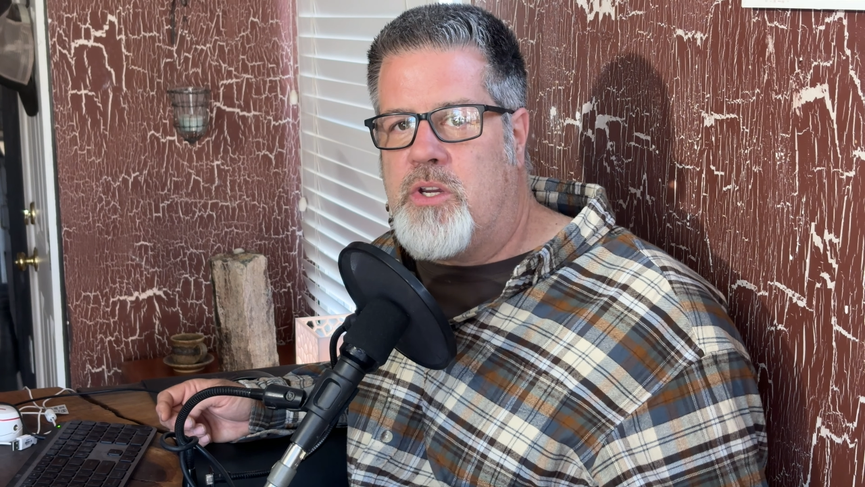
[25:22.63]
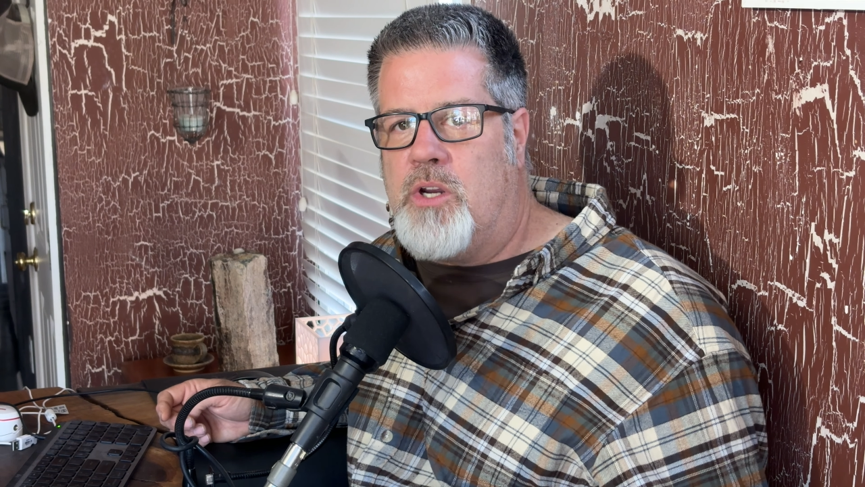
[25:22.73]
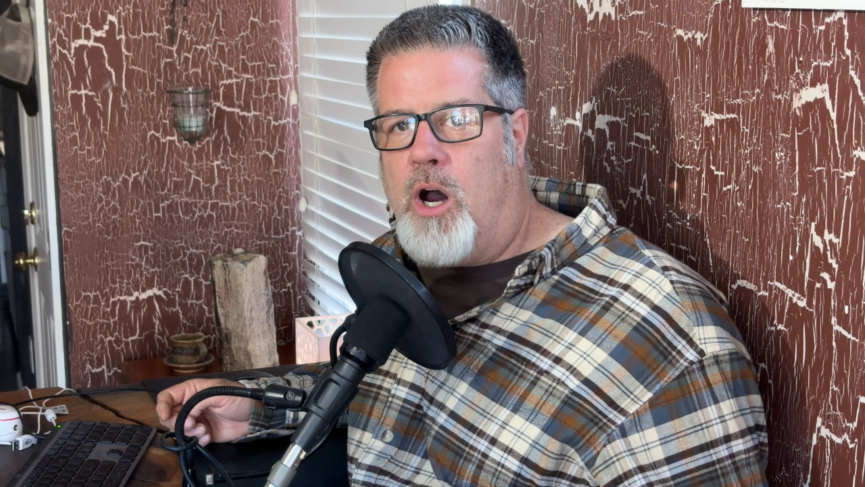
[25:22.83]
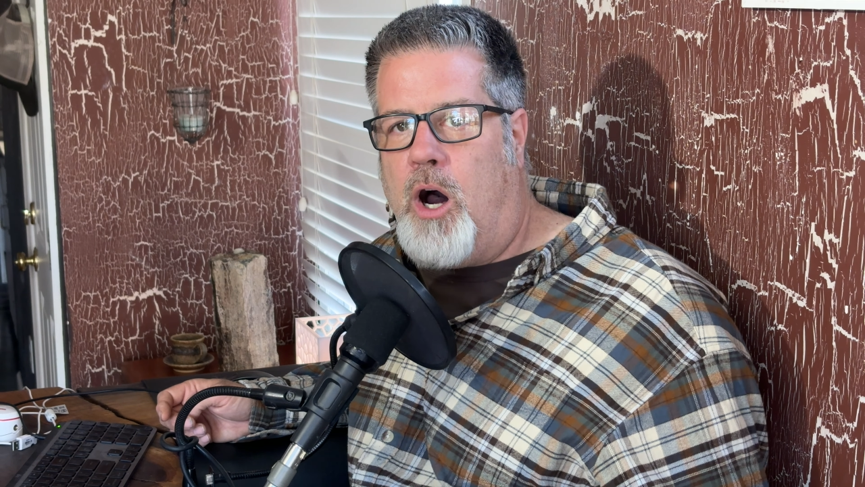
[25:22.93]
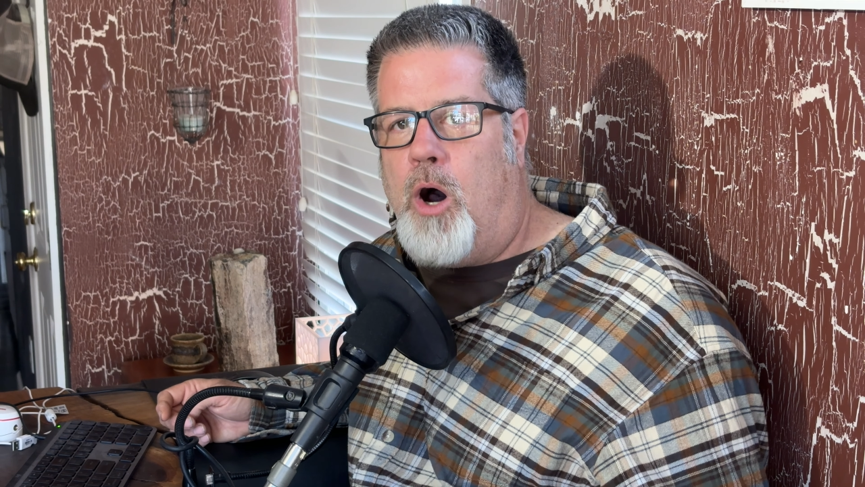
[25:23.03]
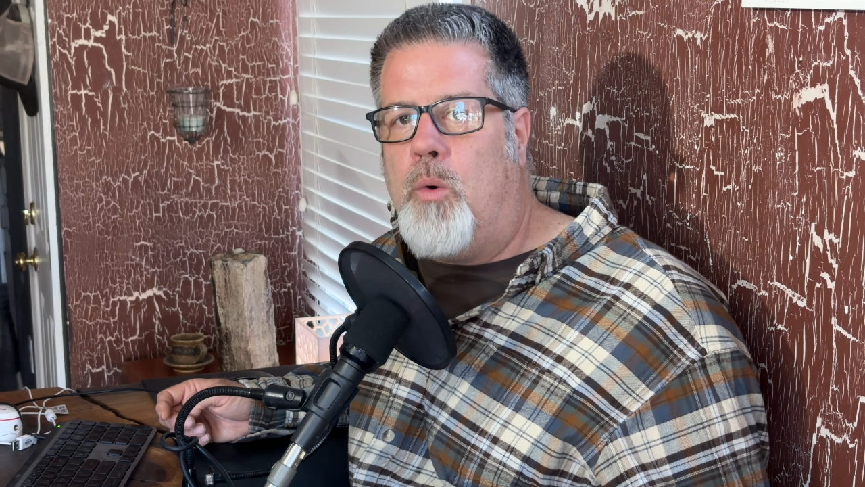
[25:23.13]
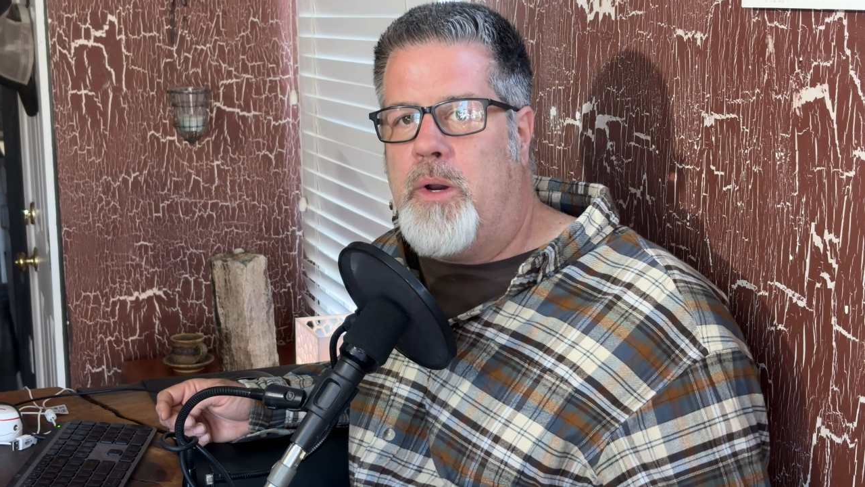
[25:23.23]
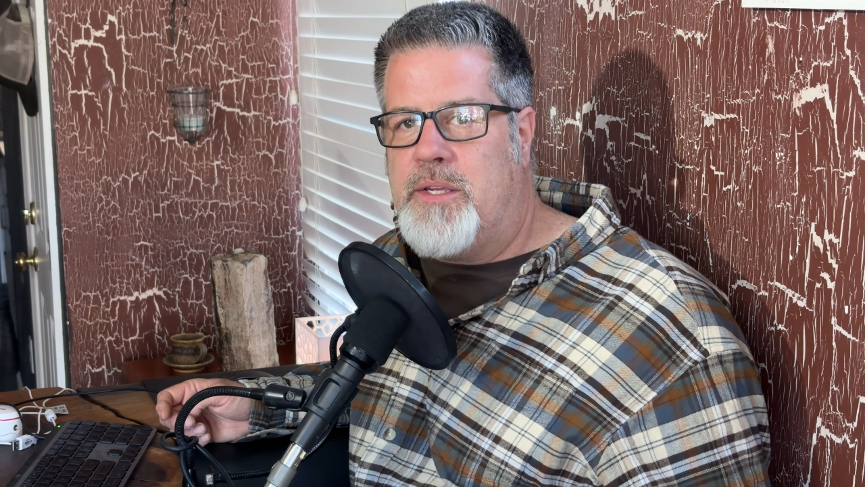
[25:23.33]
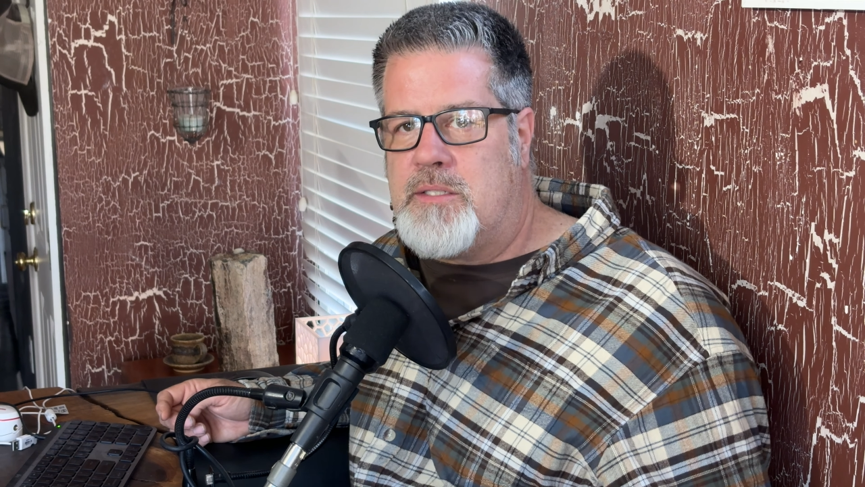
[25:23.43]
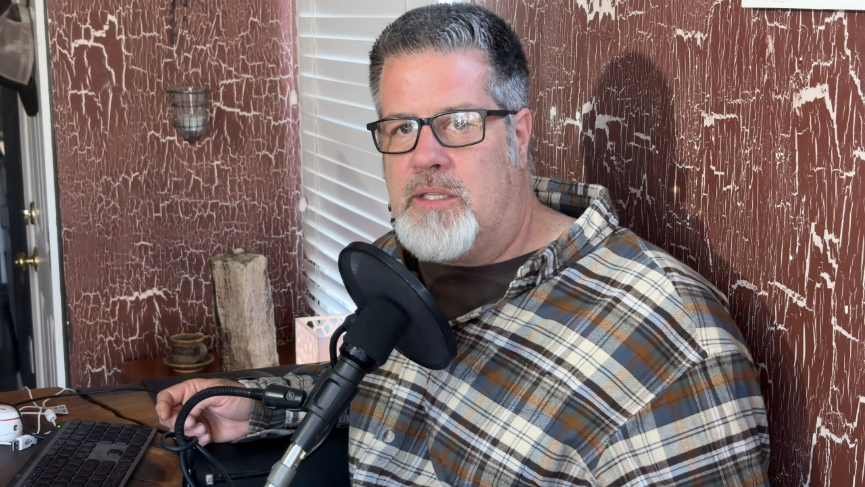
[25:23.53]
always
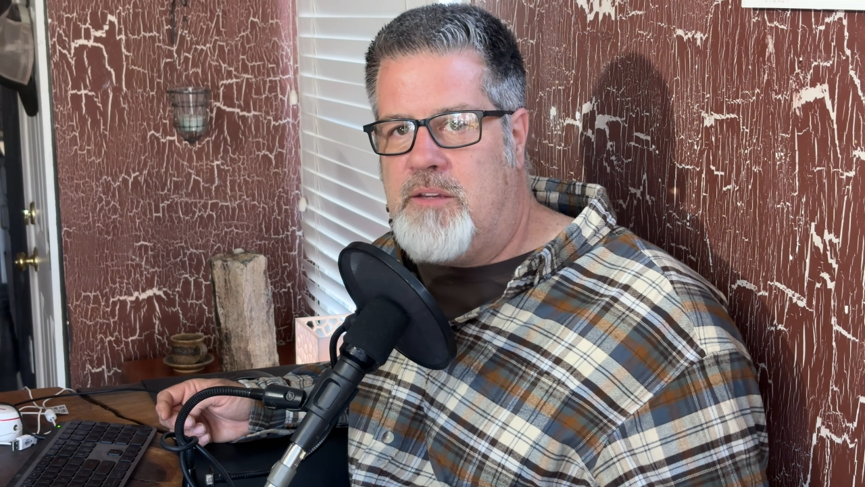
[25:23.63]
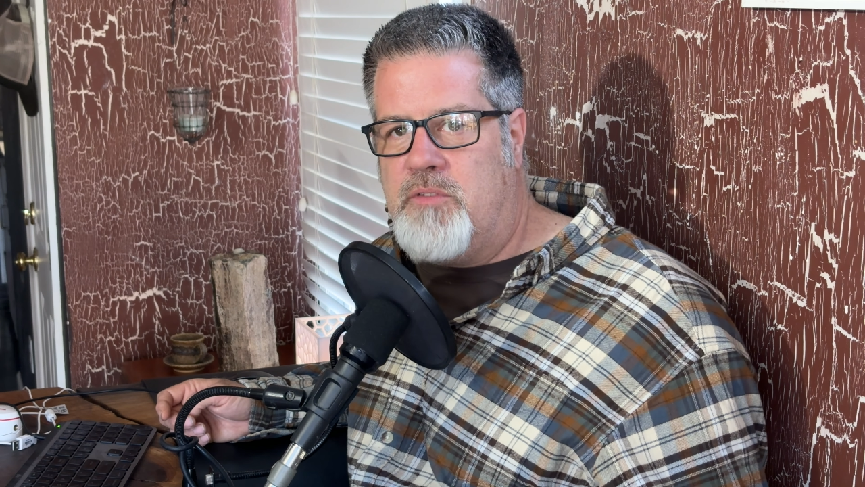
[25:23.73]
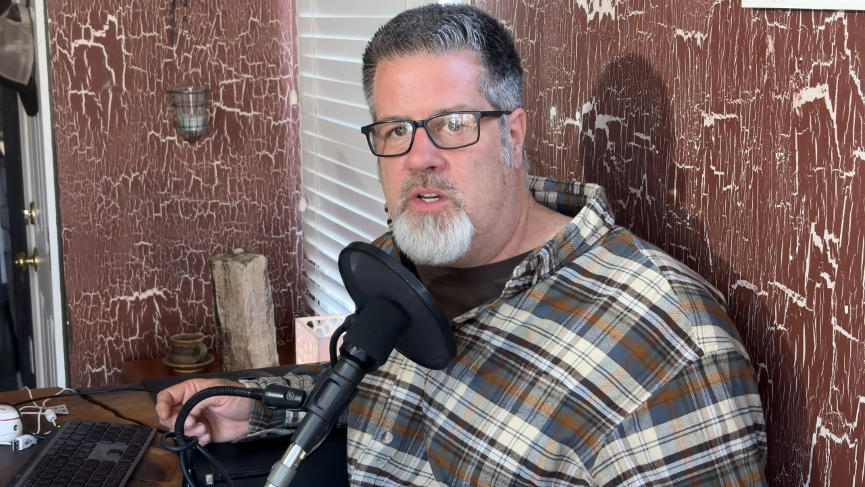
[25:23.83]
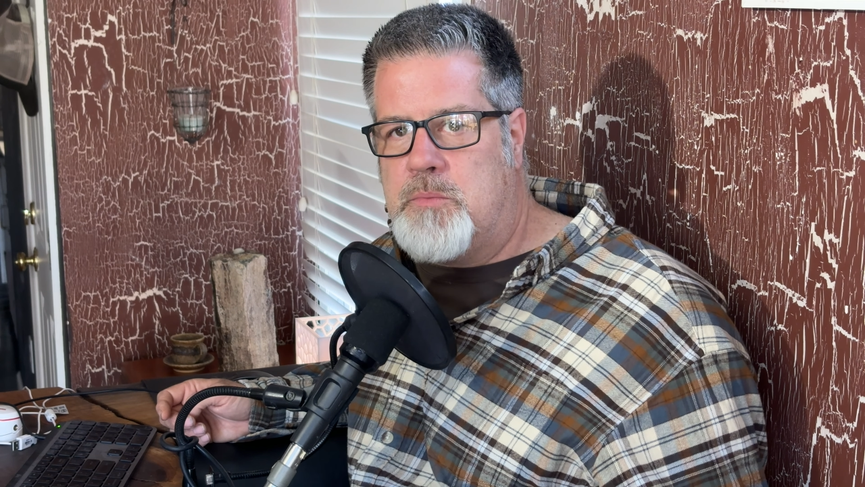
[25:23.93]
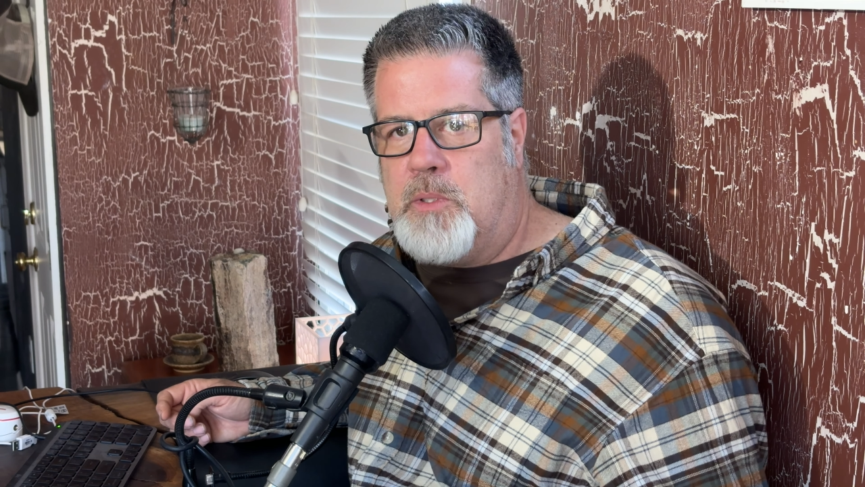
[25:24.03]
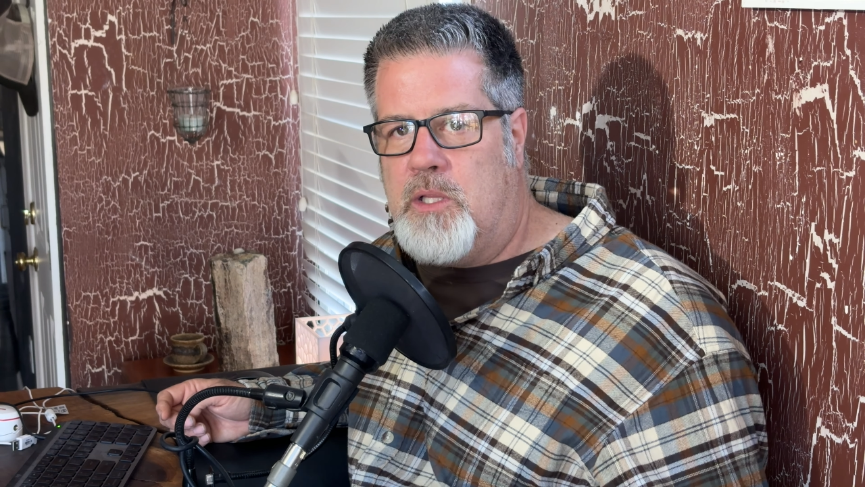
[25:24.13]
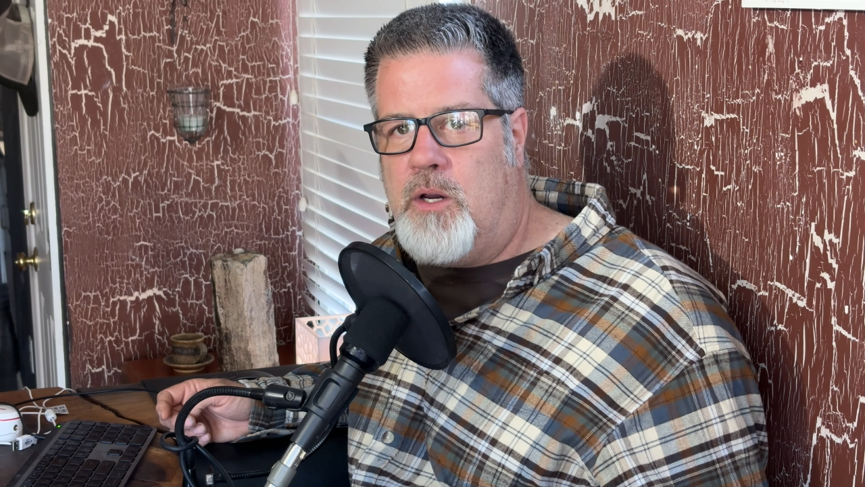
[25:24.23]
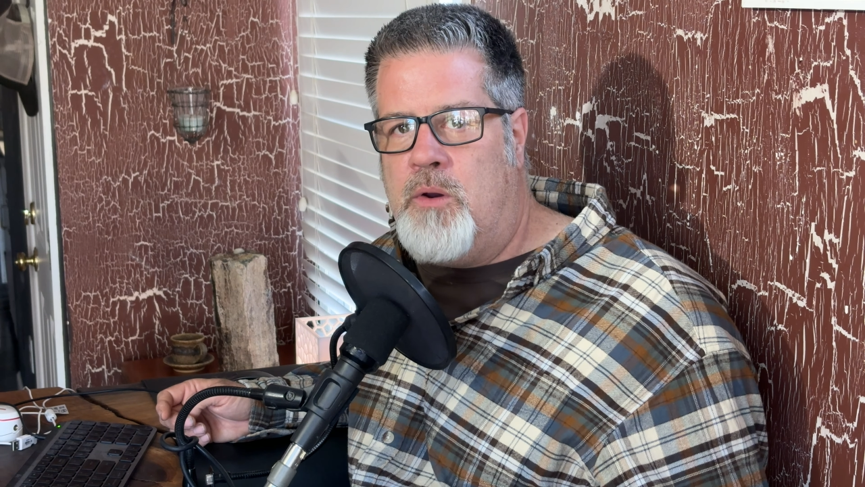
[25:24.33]
leave those below.